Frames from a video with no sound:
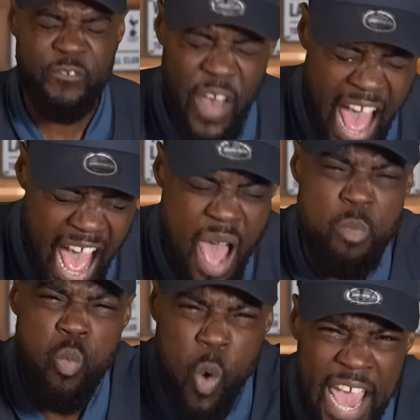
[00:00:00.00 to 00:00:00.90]

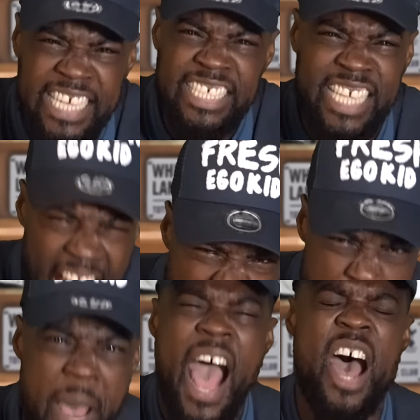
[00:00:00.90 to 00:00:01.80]
Fam, West
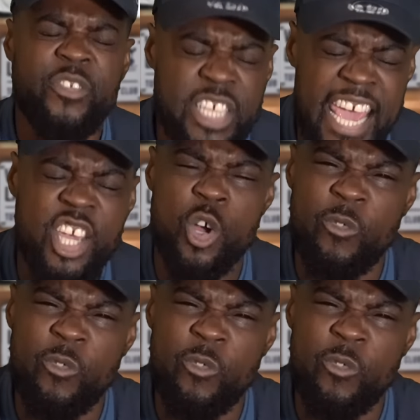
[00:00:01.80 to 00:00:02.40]
Ham have taken